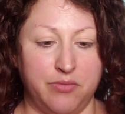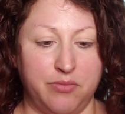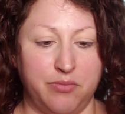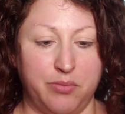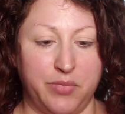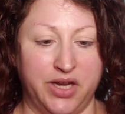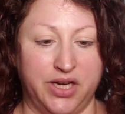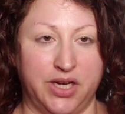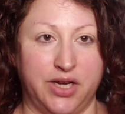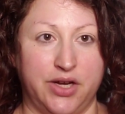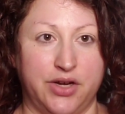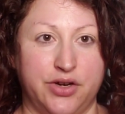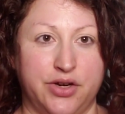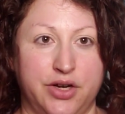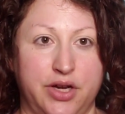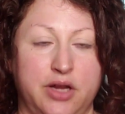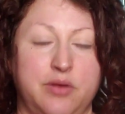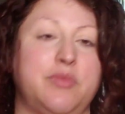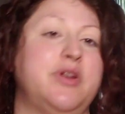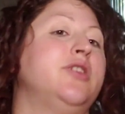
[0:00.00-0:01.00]
My daughter
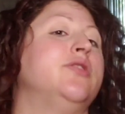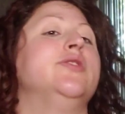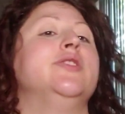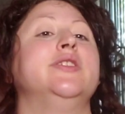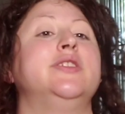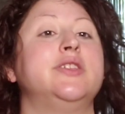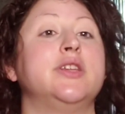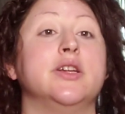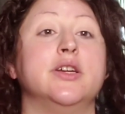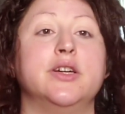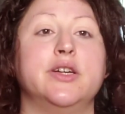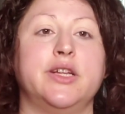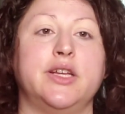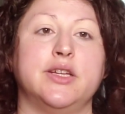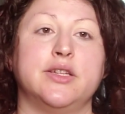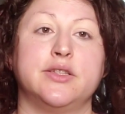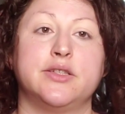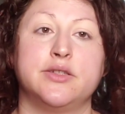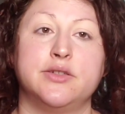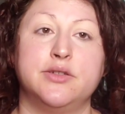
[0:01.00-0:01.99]
and my oldest son are
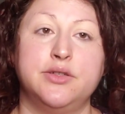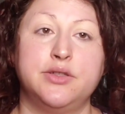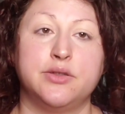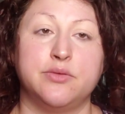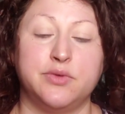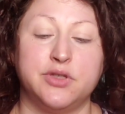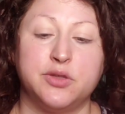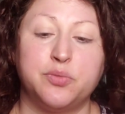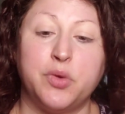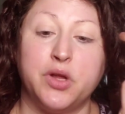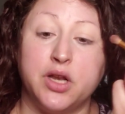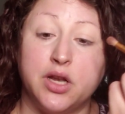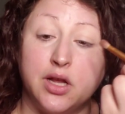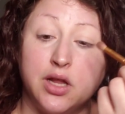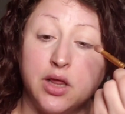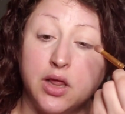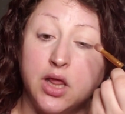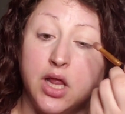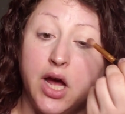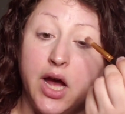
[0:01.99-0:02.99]
dancers, so we spend a
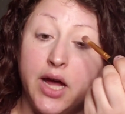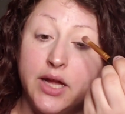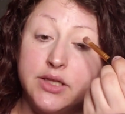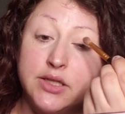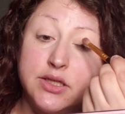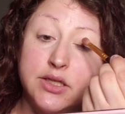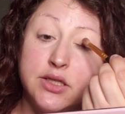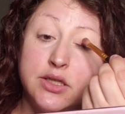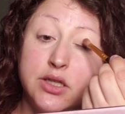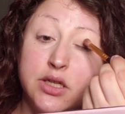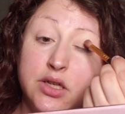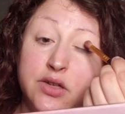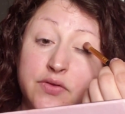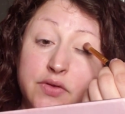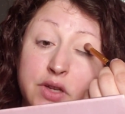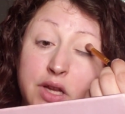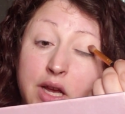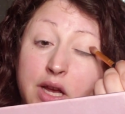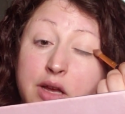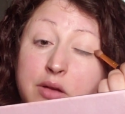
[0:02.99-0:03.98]
lot
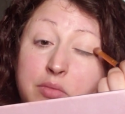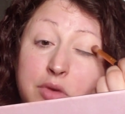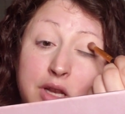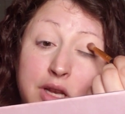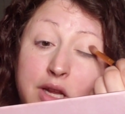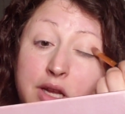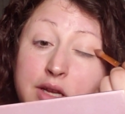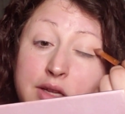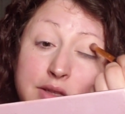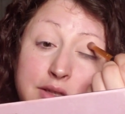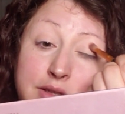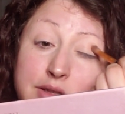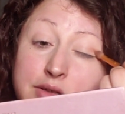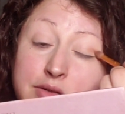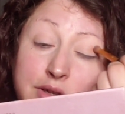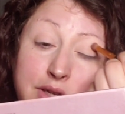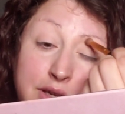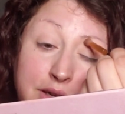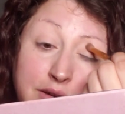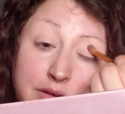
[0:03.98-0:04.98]
of time at dance
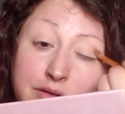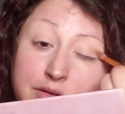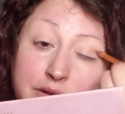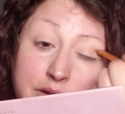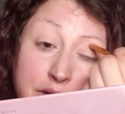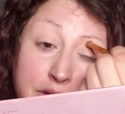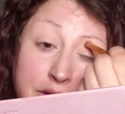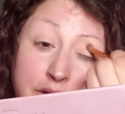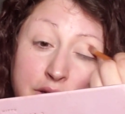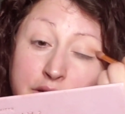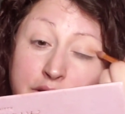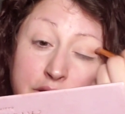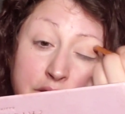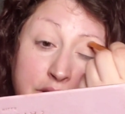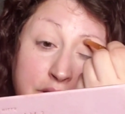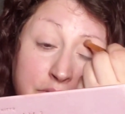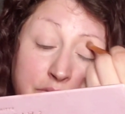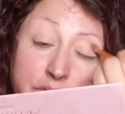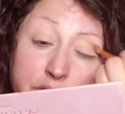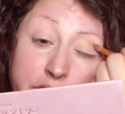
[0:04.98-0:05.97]
studio,
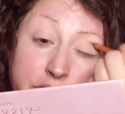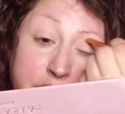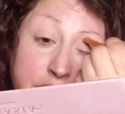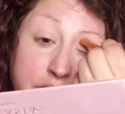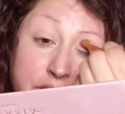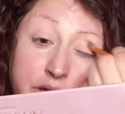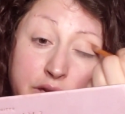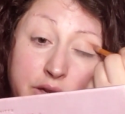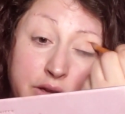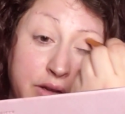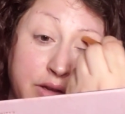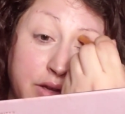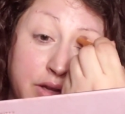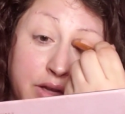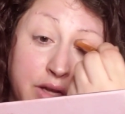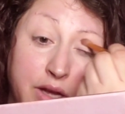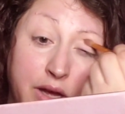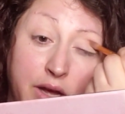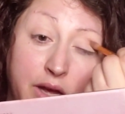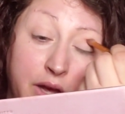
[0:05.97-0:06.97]
which
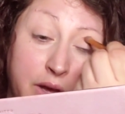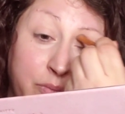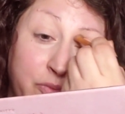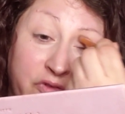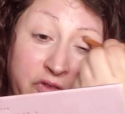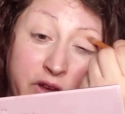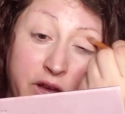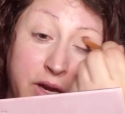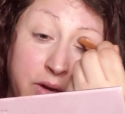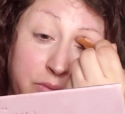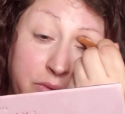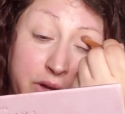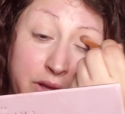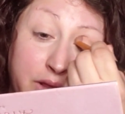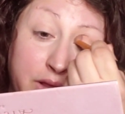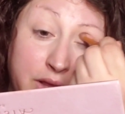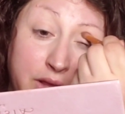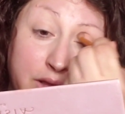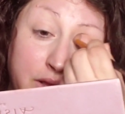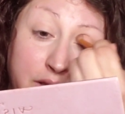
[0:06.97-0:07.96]
I'm fine with.
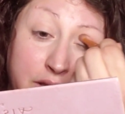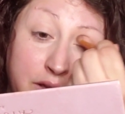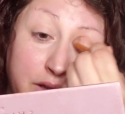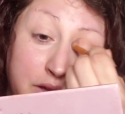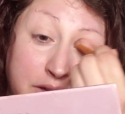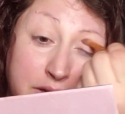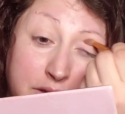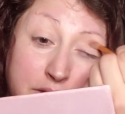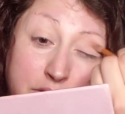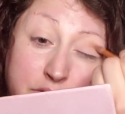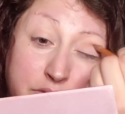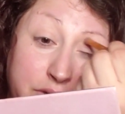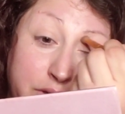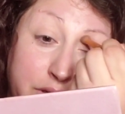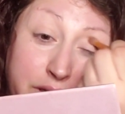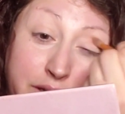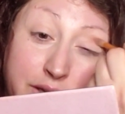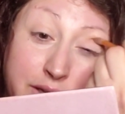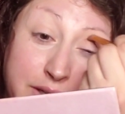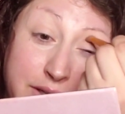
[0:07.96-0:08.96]
I enjoy
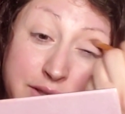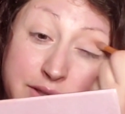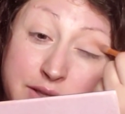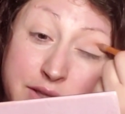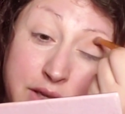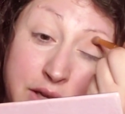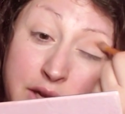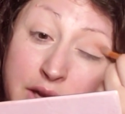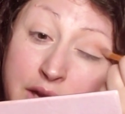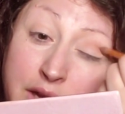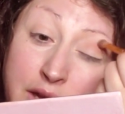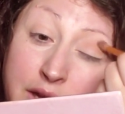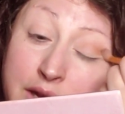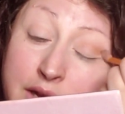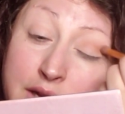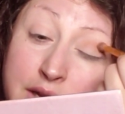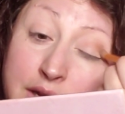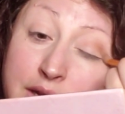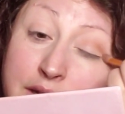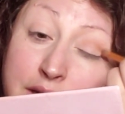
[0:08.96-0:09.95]
dance.
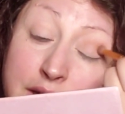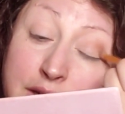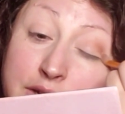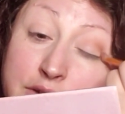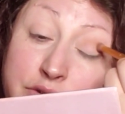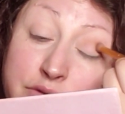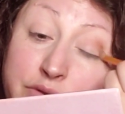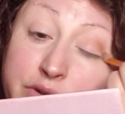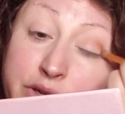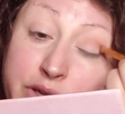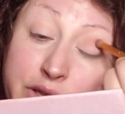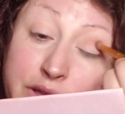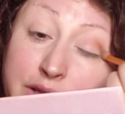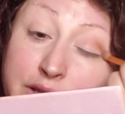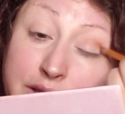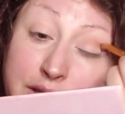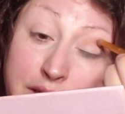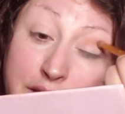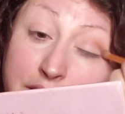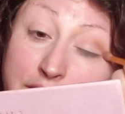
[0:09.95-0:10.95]
I enjoy
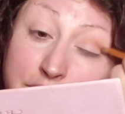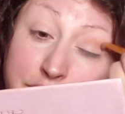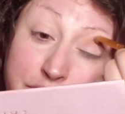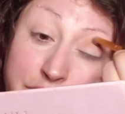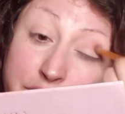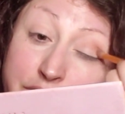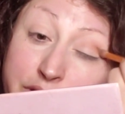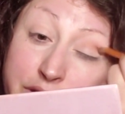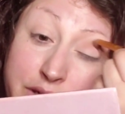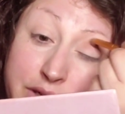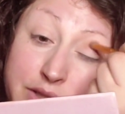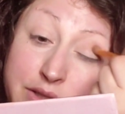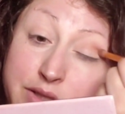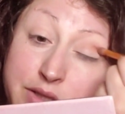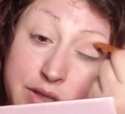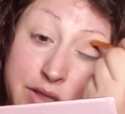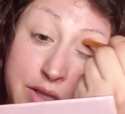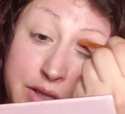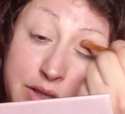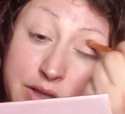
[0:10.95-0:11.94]
that they enjoy
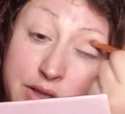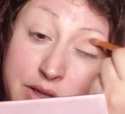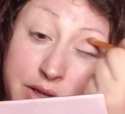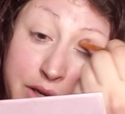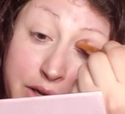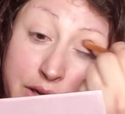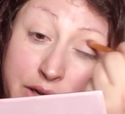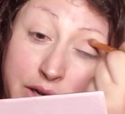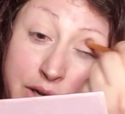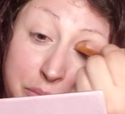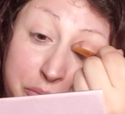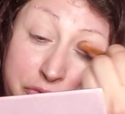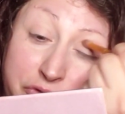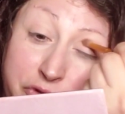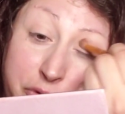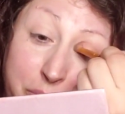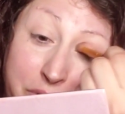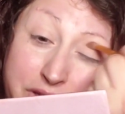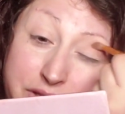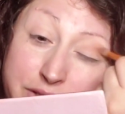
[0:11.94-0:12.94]
dance.
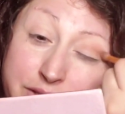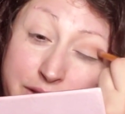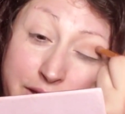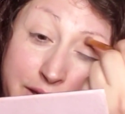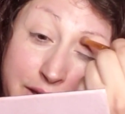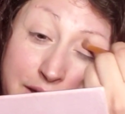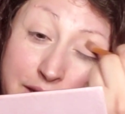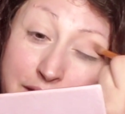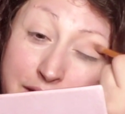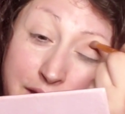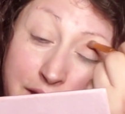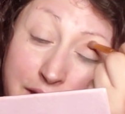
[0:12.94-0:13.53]
For my son,